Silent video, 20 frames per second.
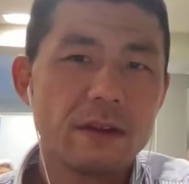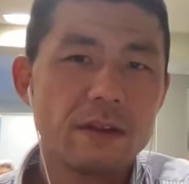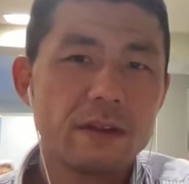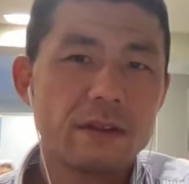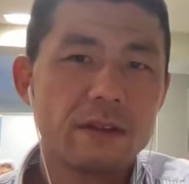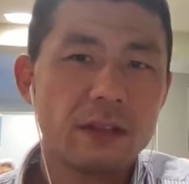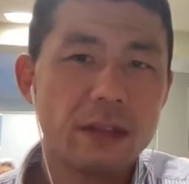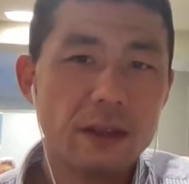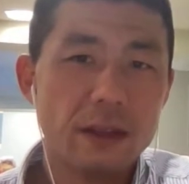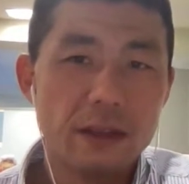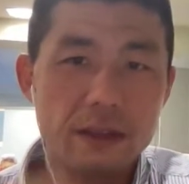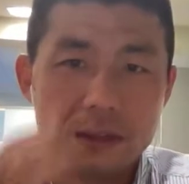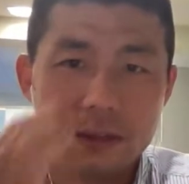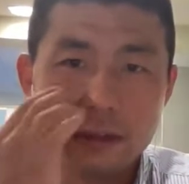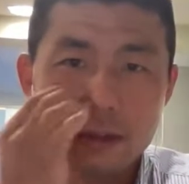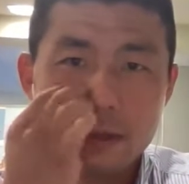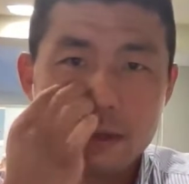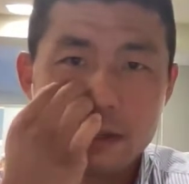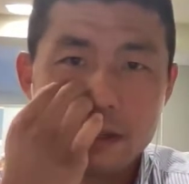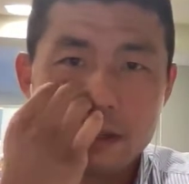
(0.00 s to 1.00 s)

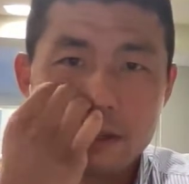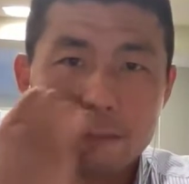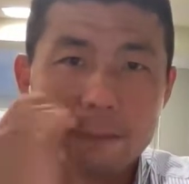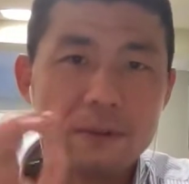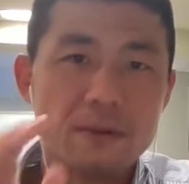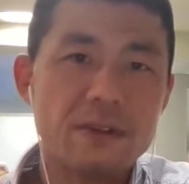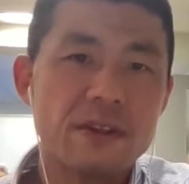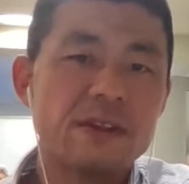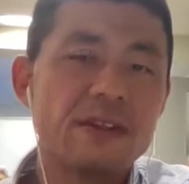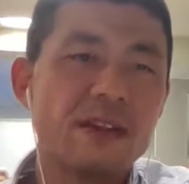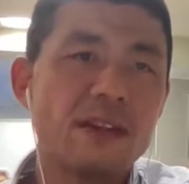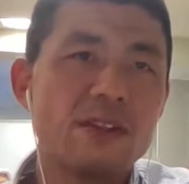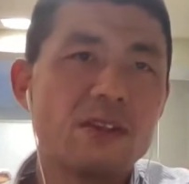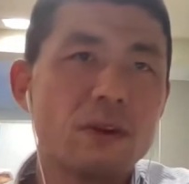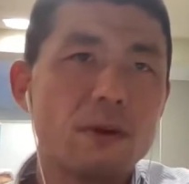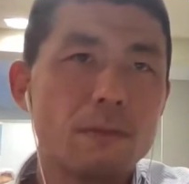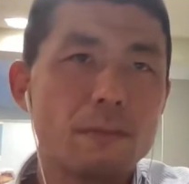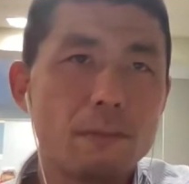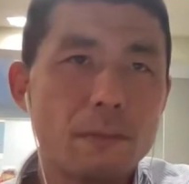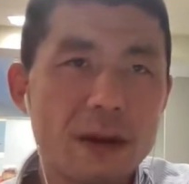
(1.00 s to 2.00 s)
like the percentage
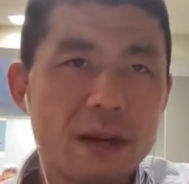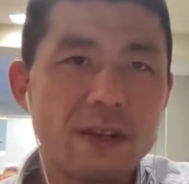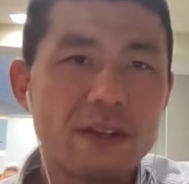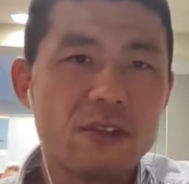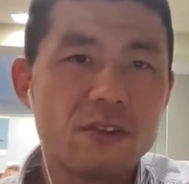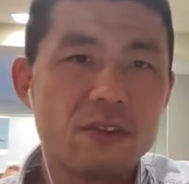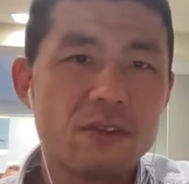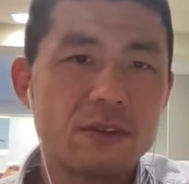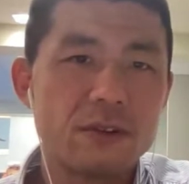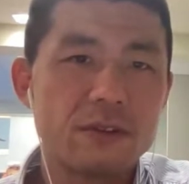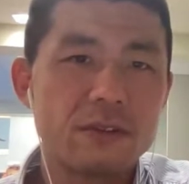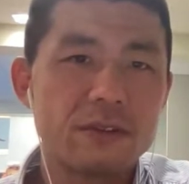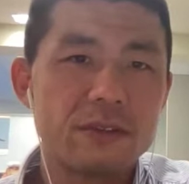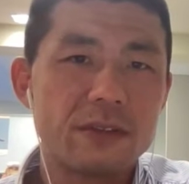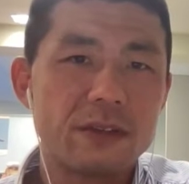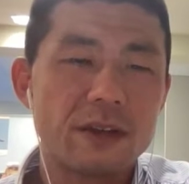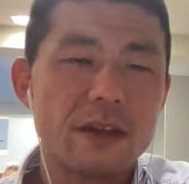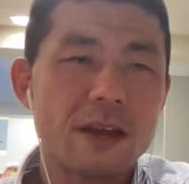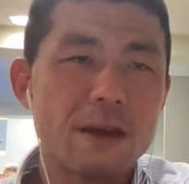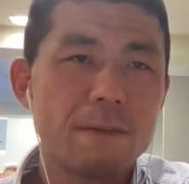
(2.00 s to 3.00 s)
of managers
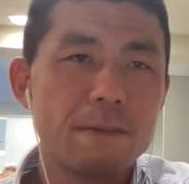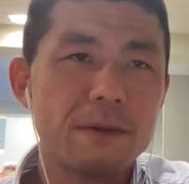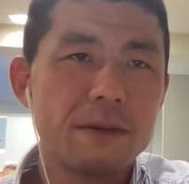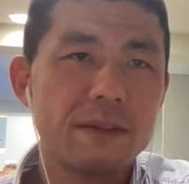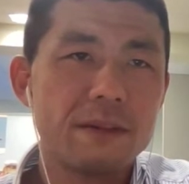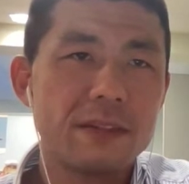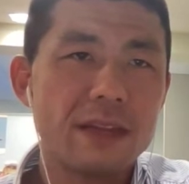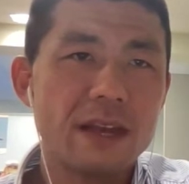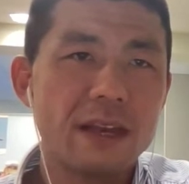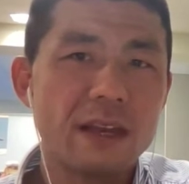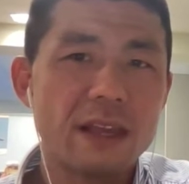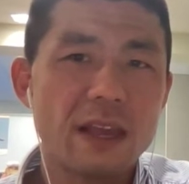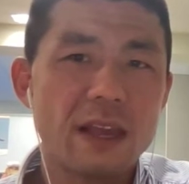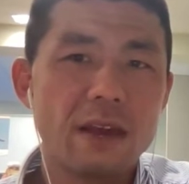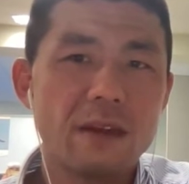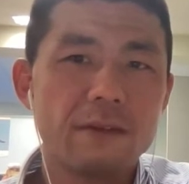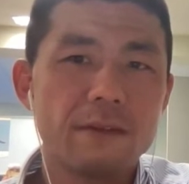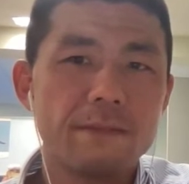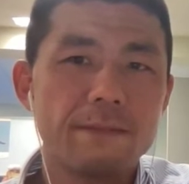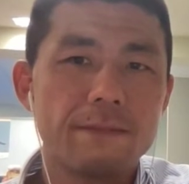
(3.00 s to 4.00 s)
in a company that
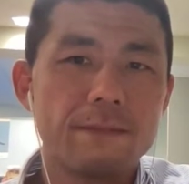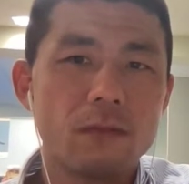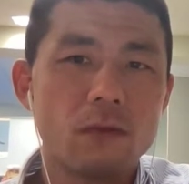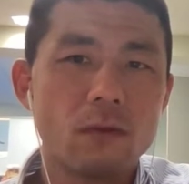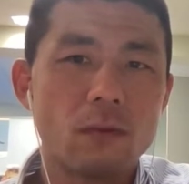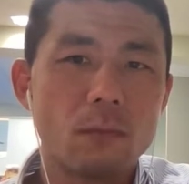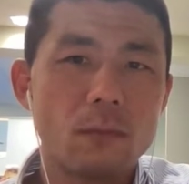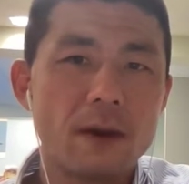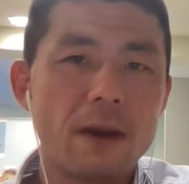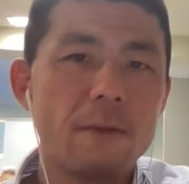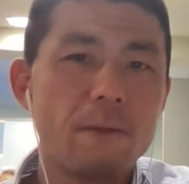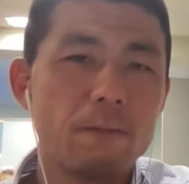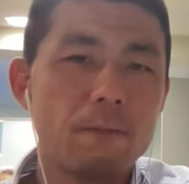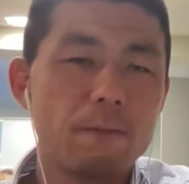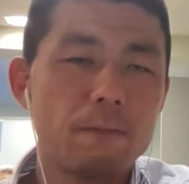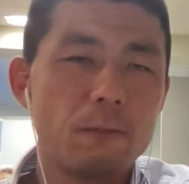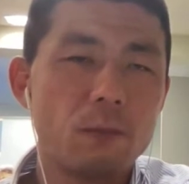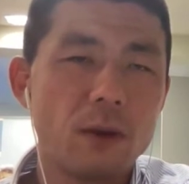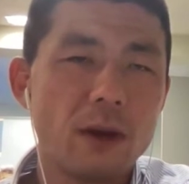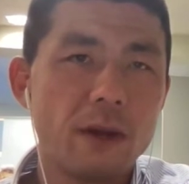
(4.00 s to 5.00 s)
count for white
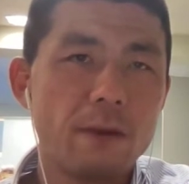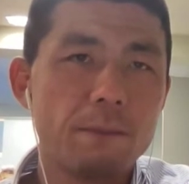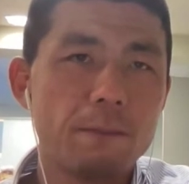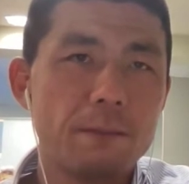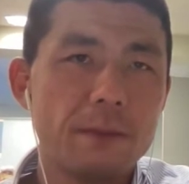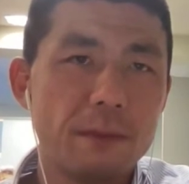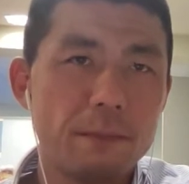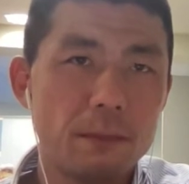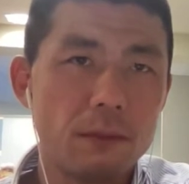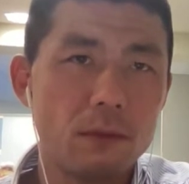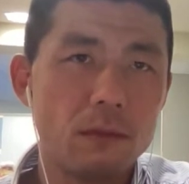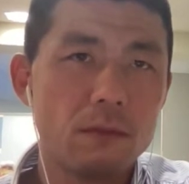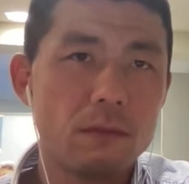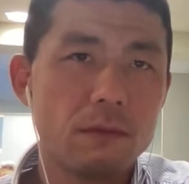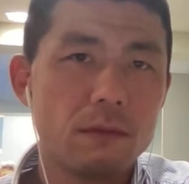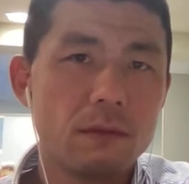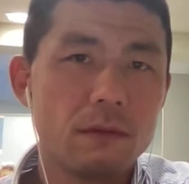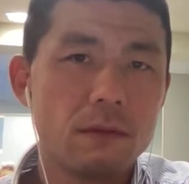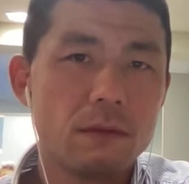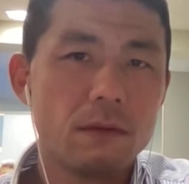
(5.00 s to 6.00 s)
white people
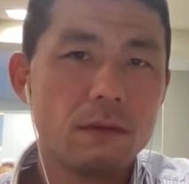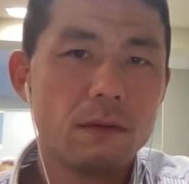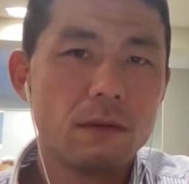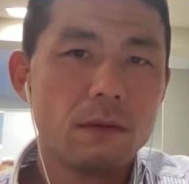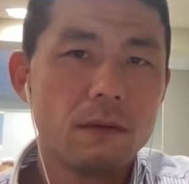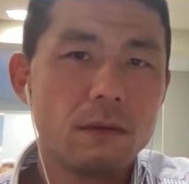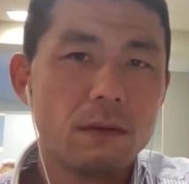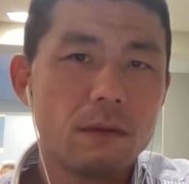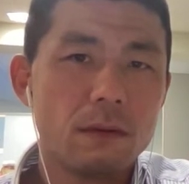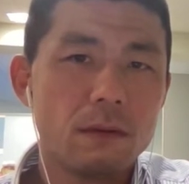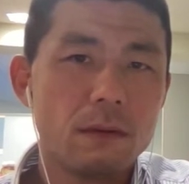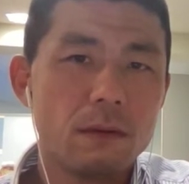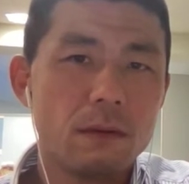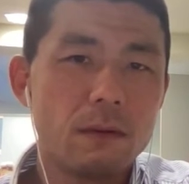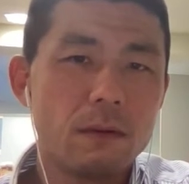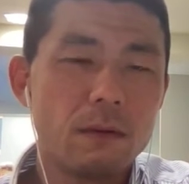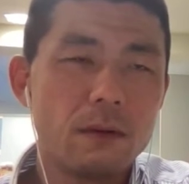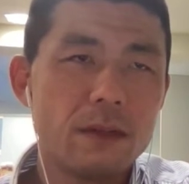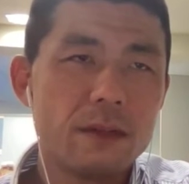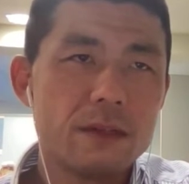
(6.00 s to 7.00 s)

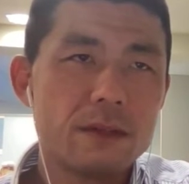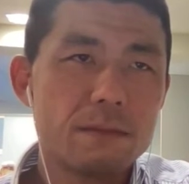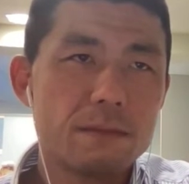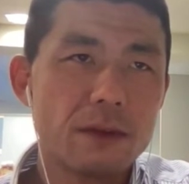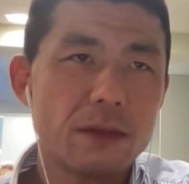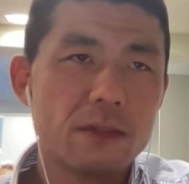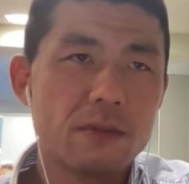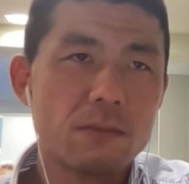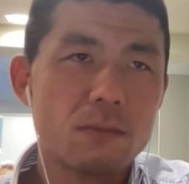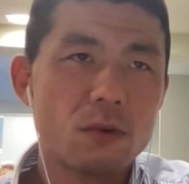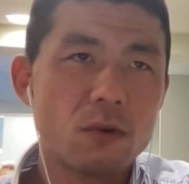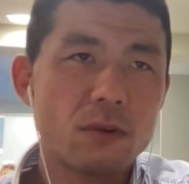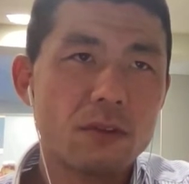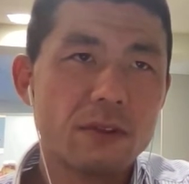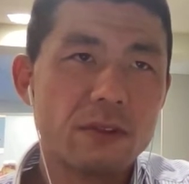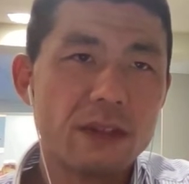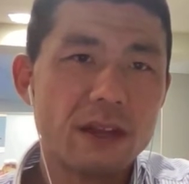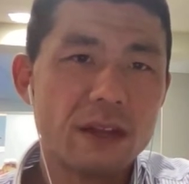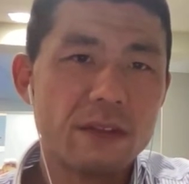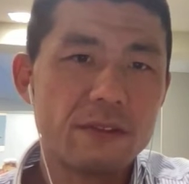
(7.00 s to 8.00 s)
or is much more
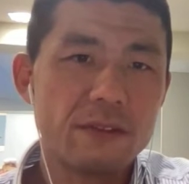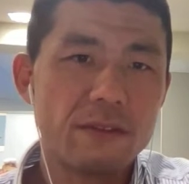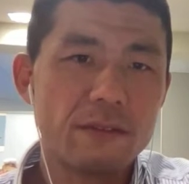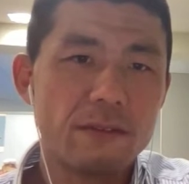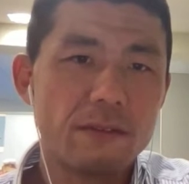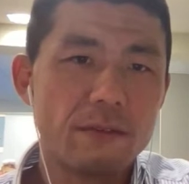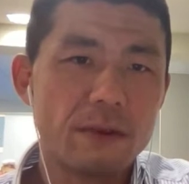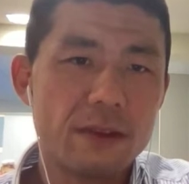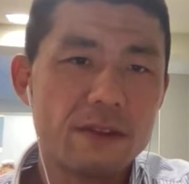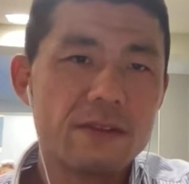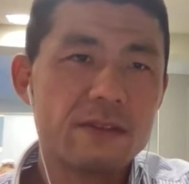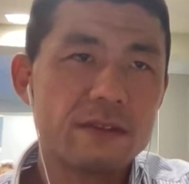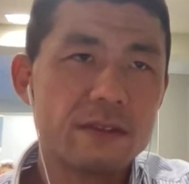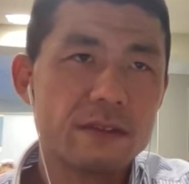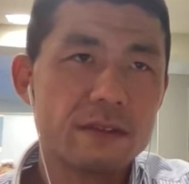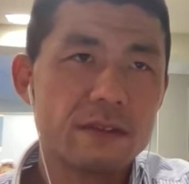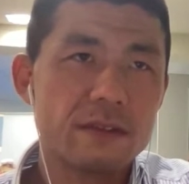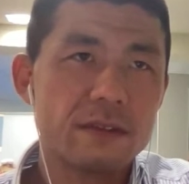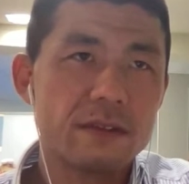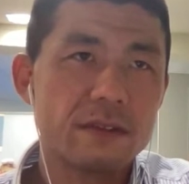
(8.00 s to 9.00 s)
than other
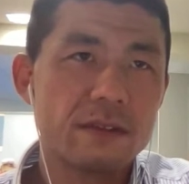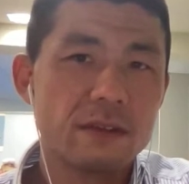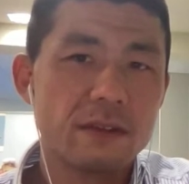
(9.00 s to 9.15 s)
races